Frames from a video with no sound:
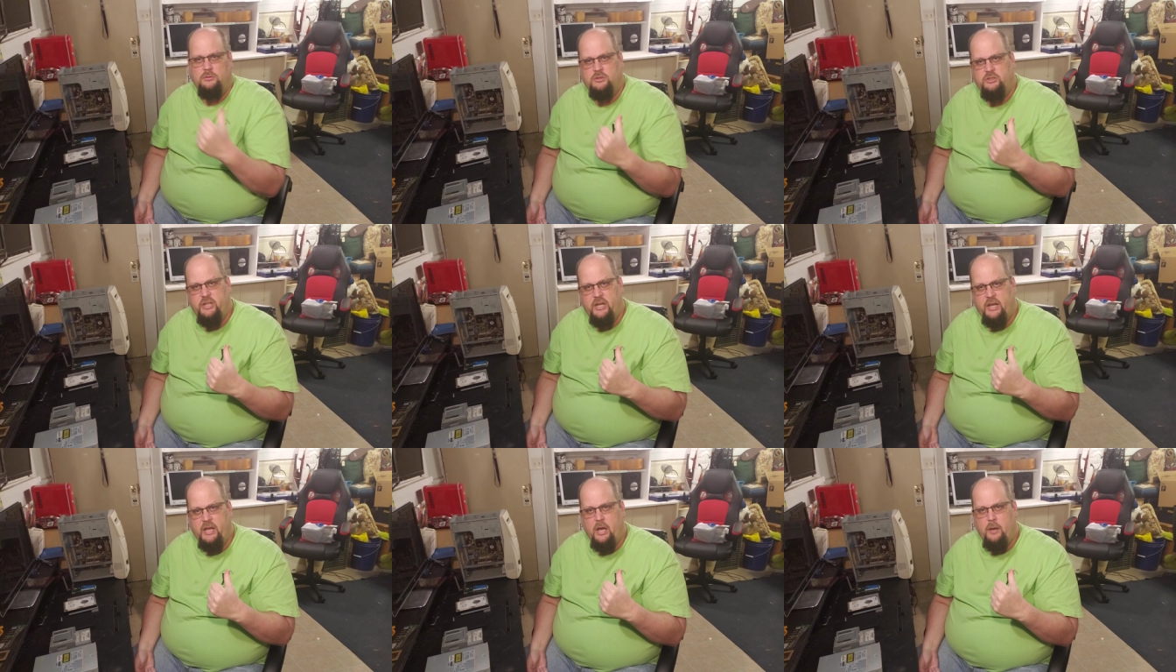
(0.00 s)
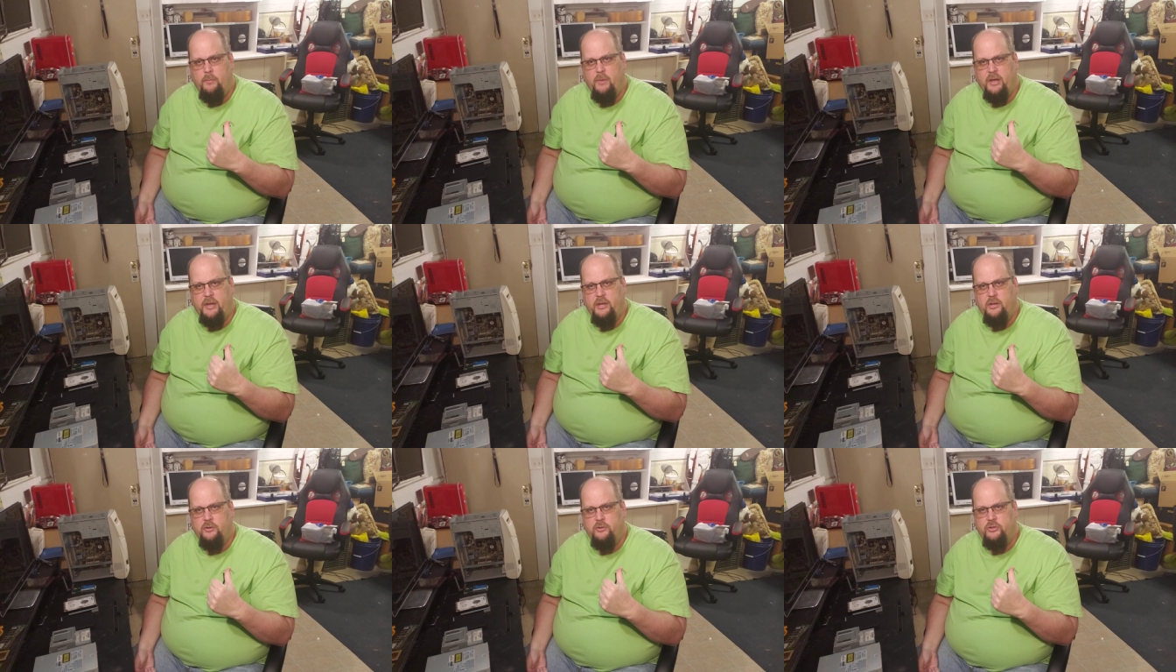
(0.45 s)
Check out
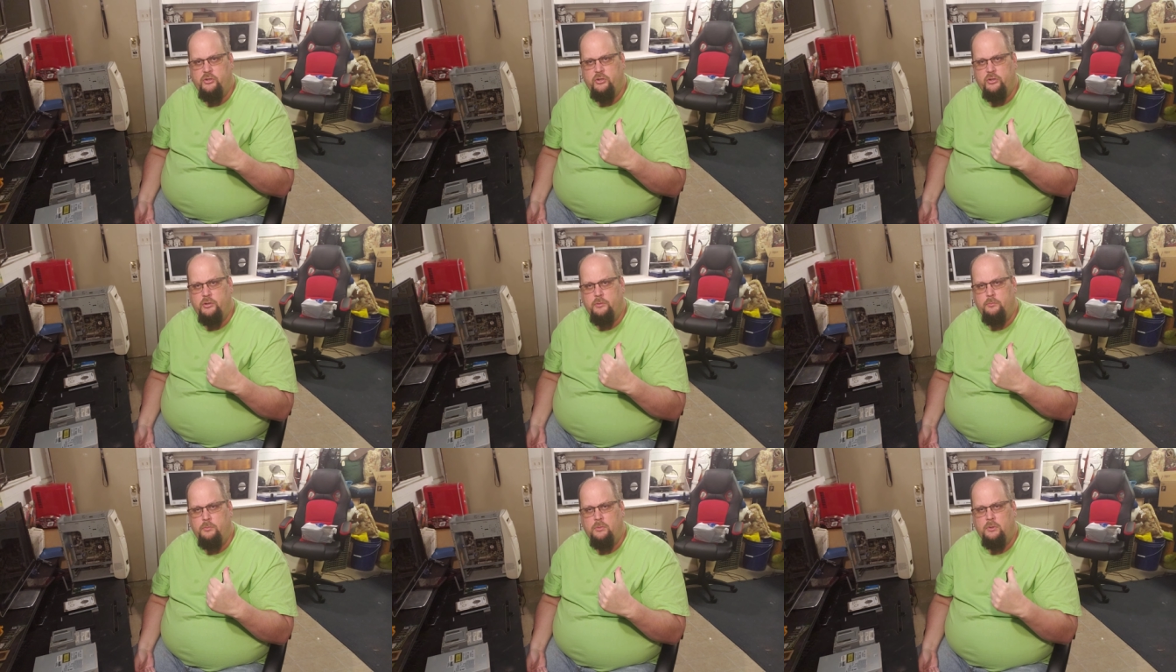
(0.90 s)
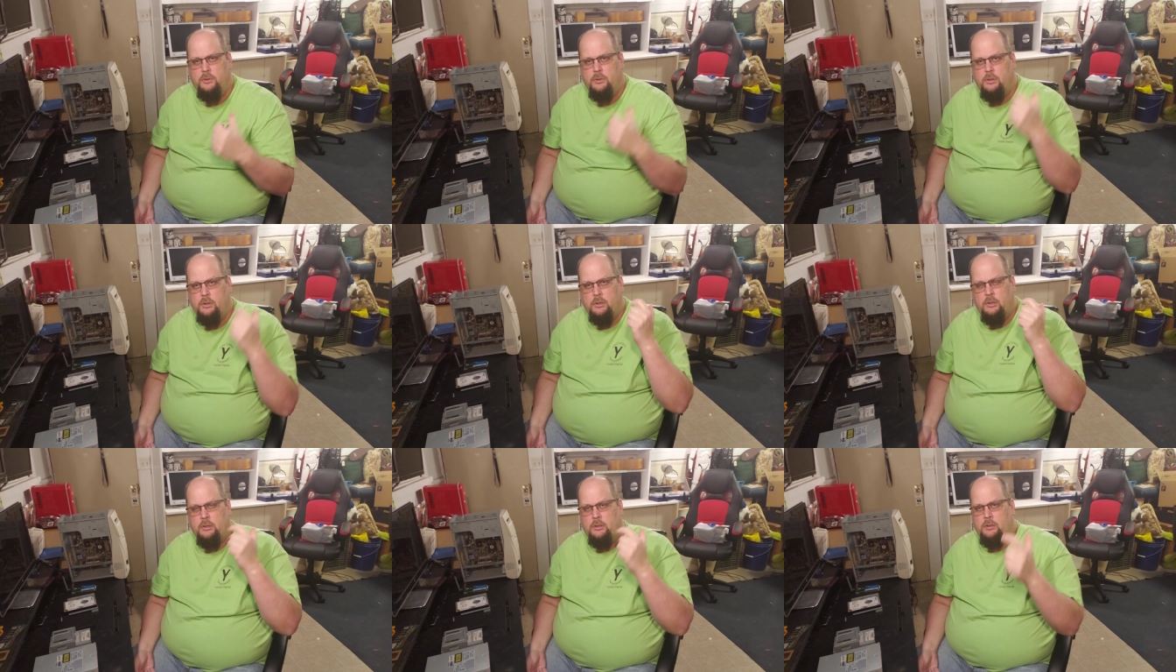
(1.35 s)
my YouTube
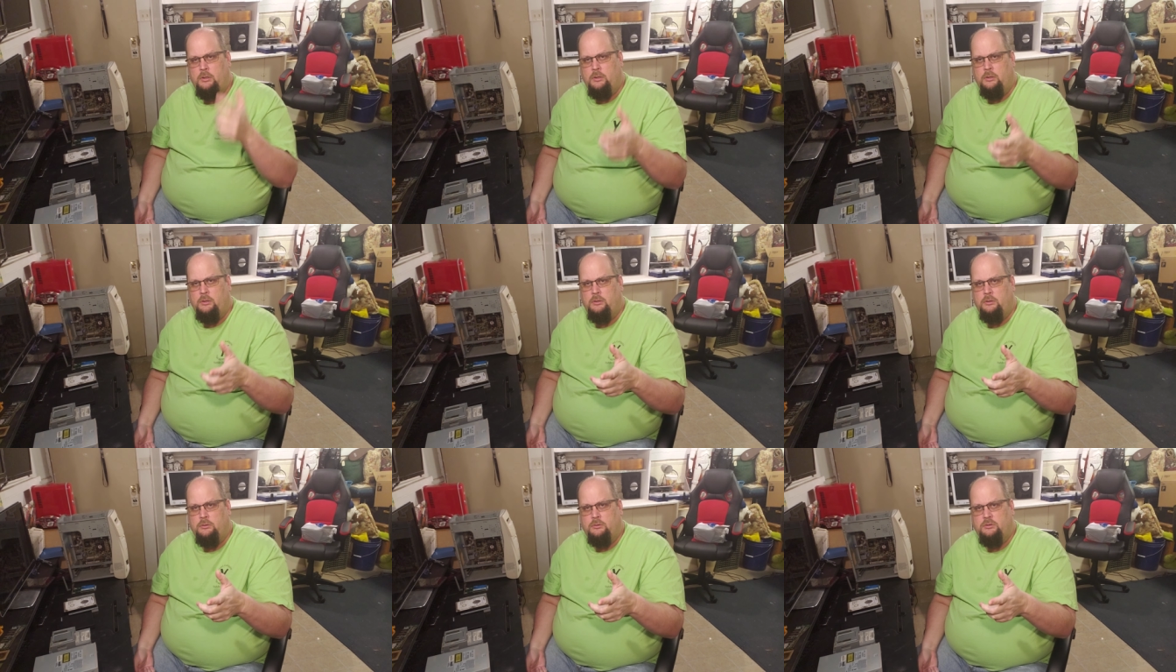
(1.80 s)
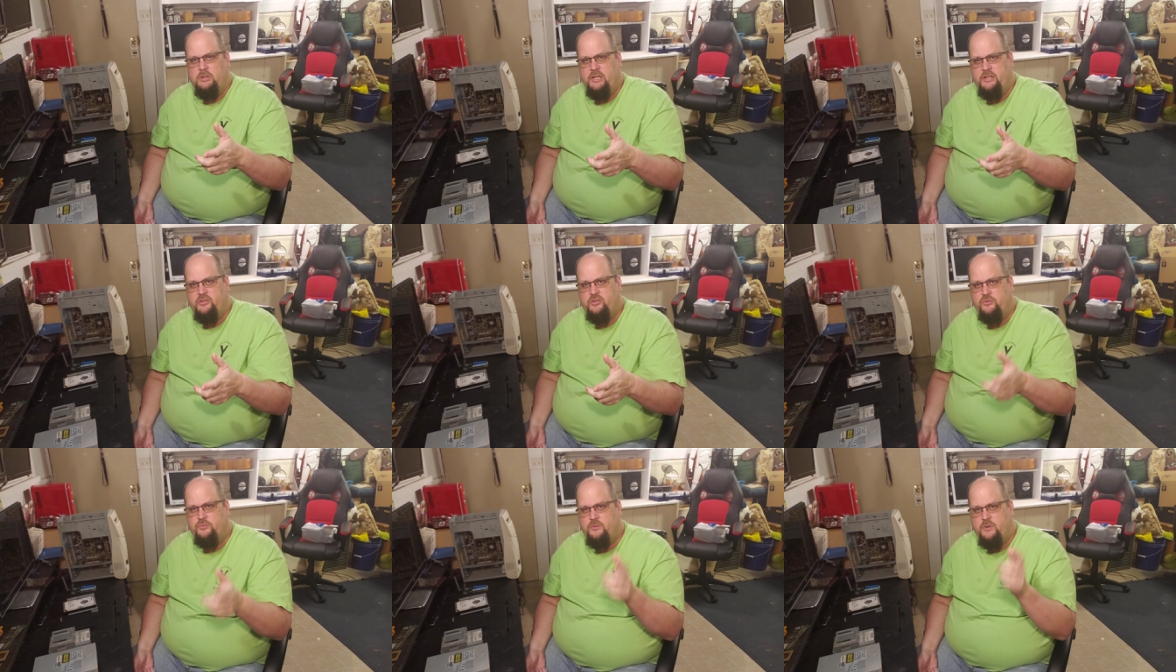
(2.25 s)

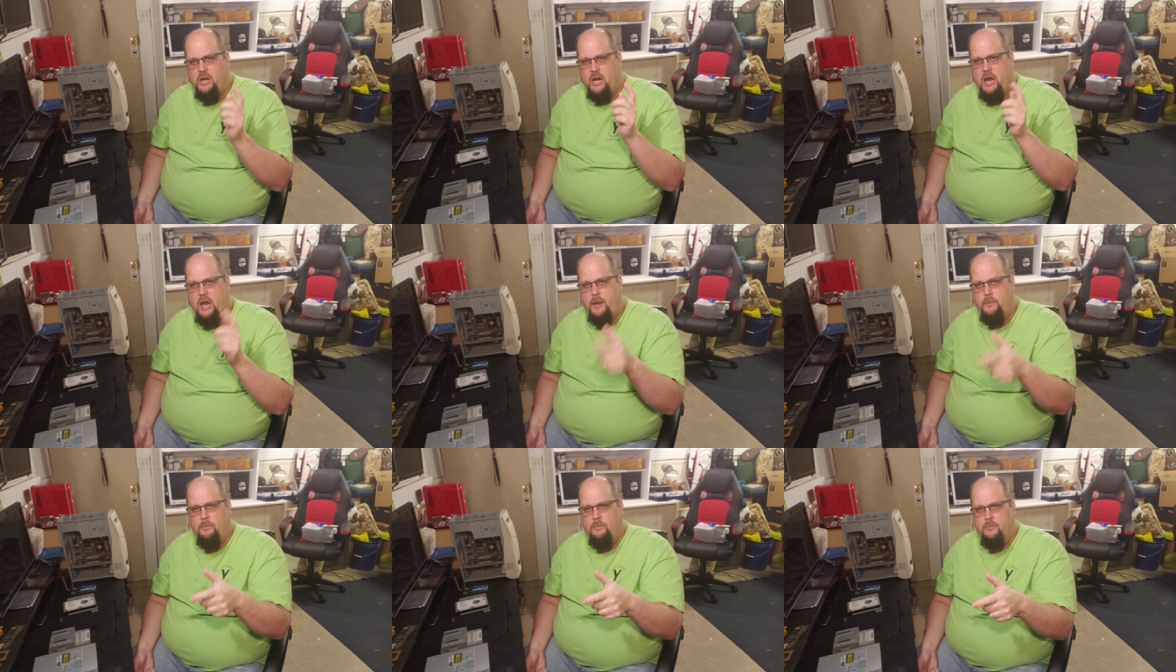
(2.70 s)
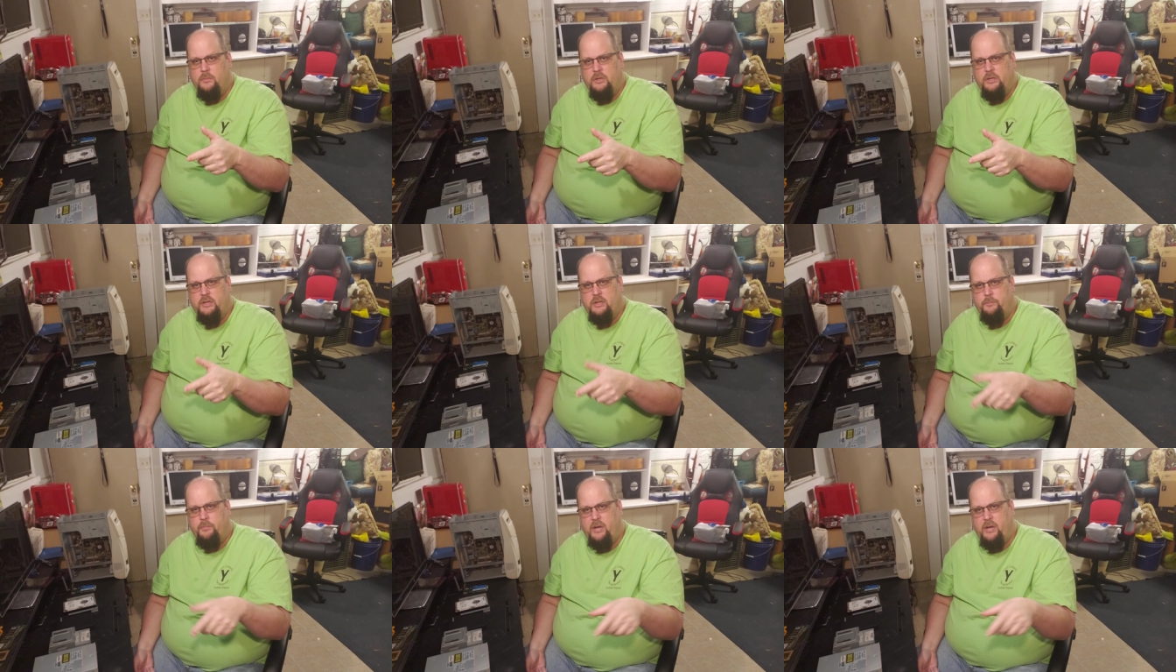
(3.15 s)
hit subscribe, hit the